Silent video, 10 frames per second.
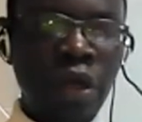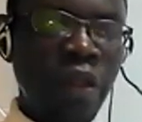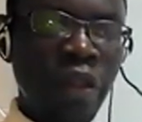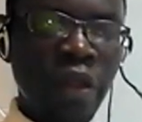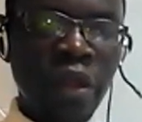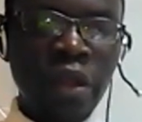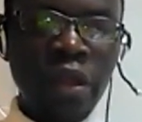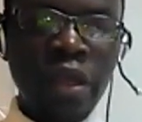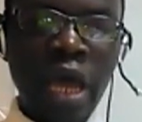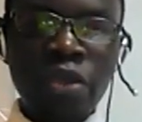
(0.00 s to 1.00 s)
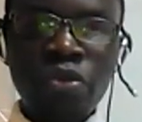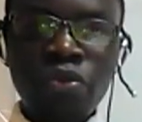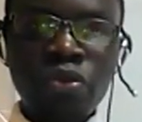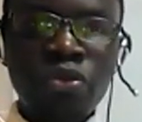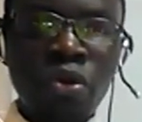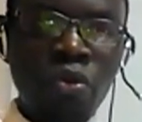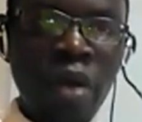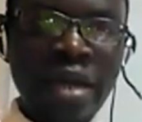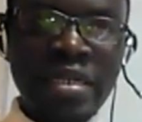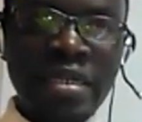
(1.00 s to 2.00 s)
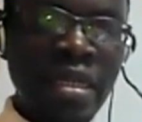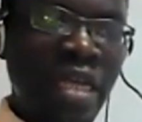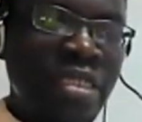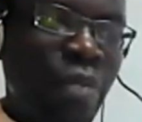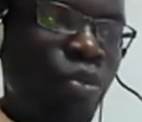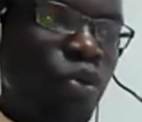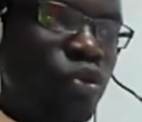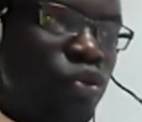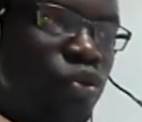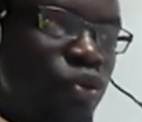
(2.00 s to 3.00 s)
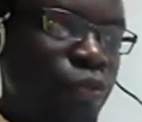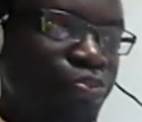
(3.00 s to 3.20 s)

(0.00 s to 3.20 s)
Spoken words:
they are used or what they are supposed to do.